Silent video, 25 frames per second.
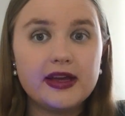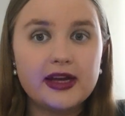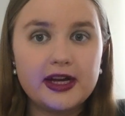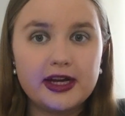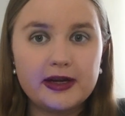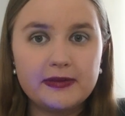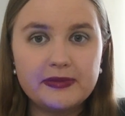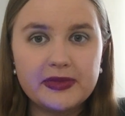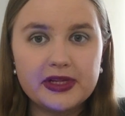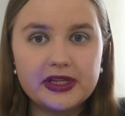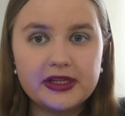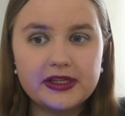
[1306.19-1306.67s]

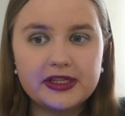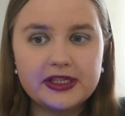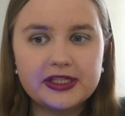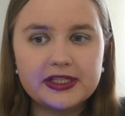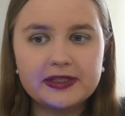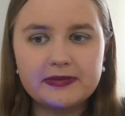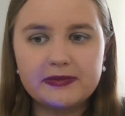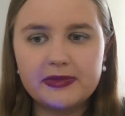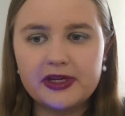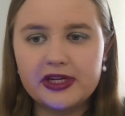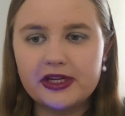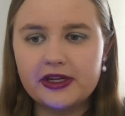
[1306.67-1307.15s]

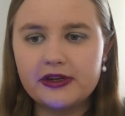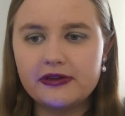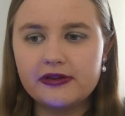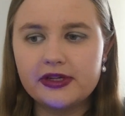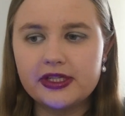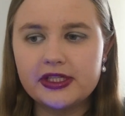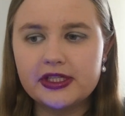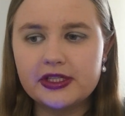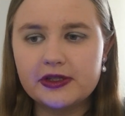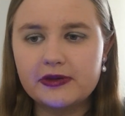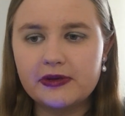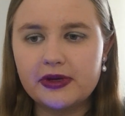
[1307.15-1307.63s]
Amelia's
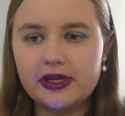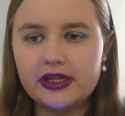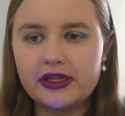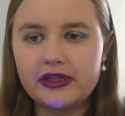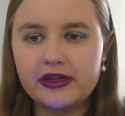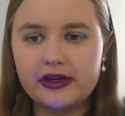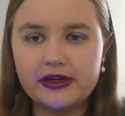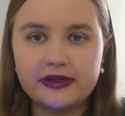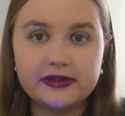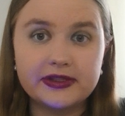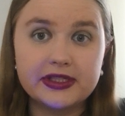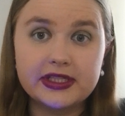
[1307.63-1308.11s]
Mercury square
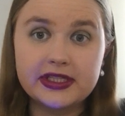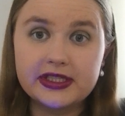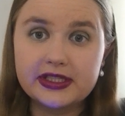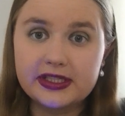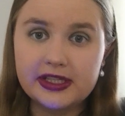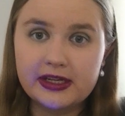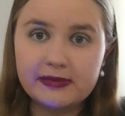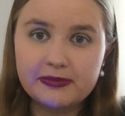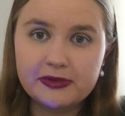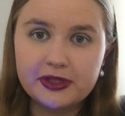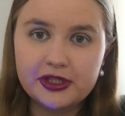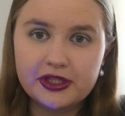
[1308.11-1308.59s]
Niall's
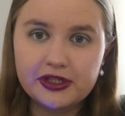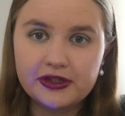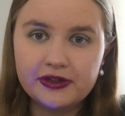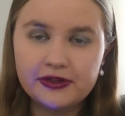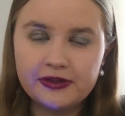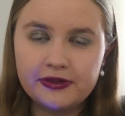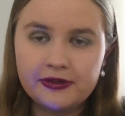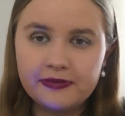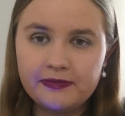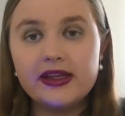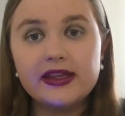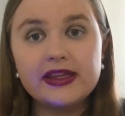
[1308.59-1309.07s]

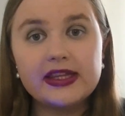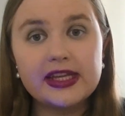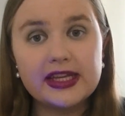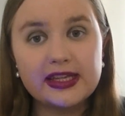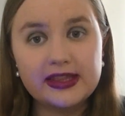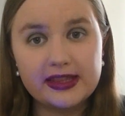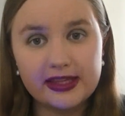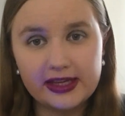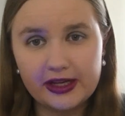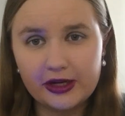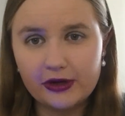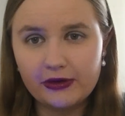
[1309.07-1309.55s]
Neptune. They
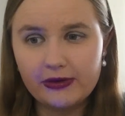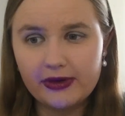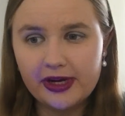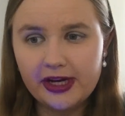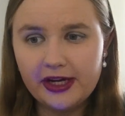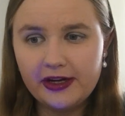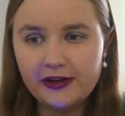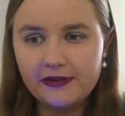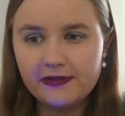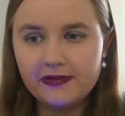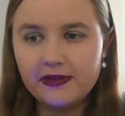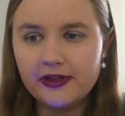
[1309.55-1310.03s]
think
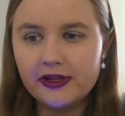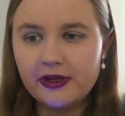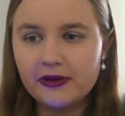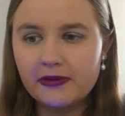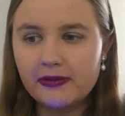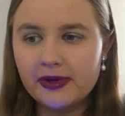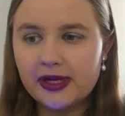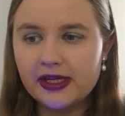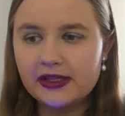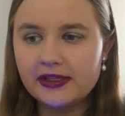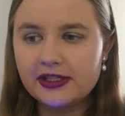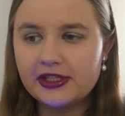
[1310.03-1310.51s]
creatively
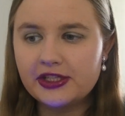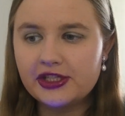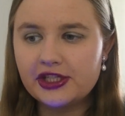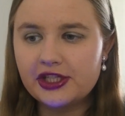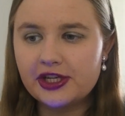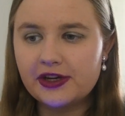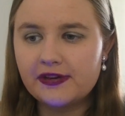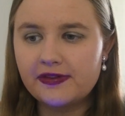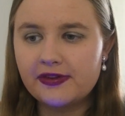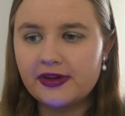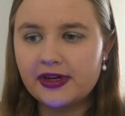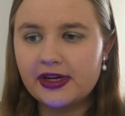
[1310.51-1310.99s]
around
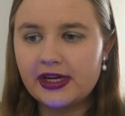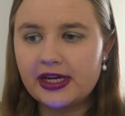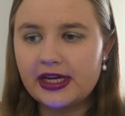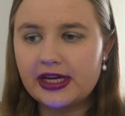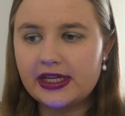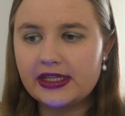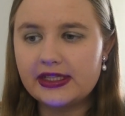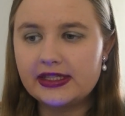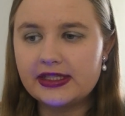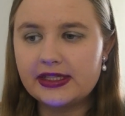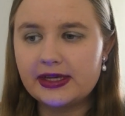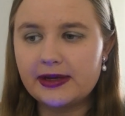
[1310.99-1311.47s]
each other,
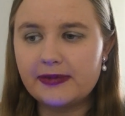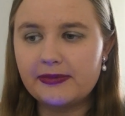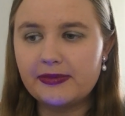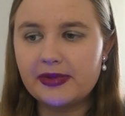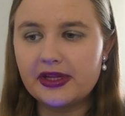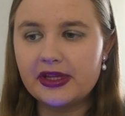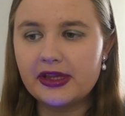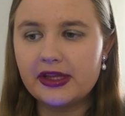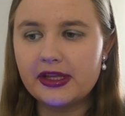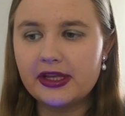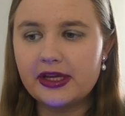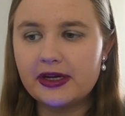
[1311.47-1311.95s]
and
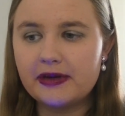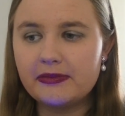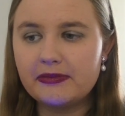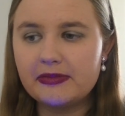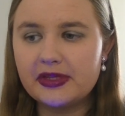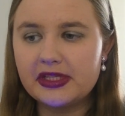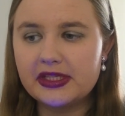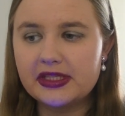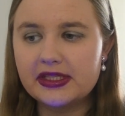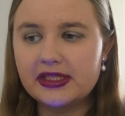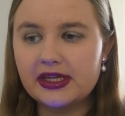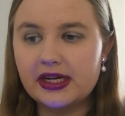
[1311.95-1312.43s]
Amelia
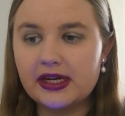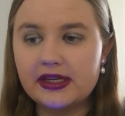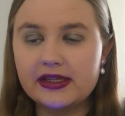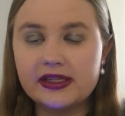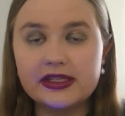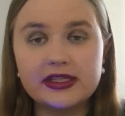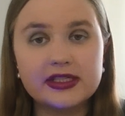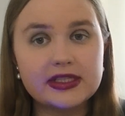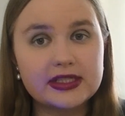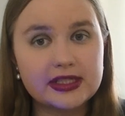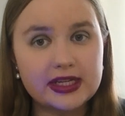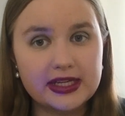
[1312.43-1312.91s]

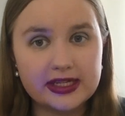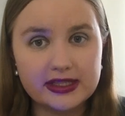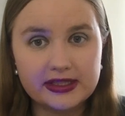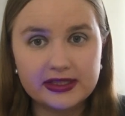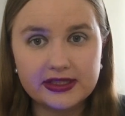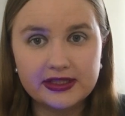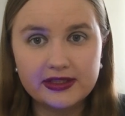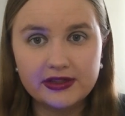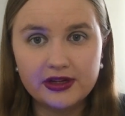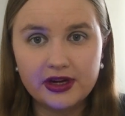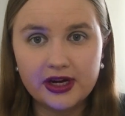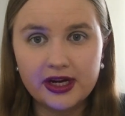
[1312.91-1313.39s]

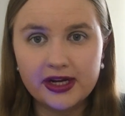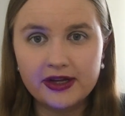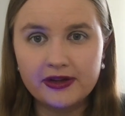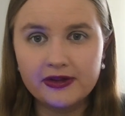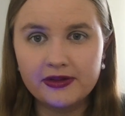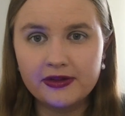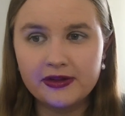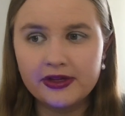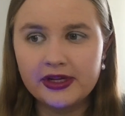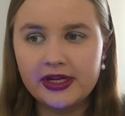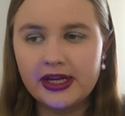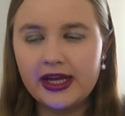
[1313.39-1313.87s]
misunderstands
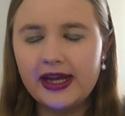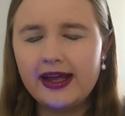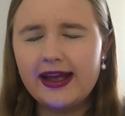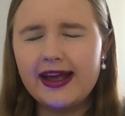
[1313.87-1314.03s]
Niall.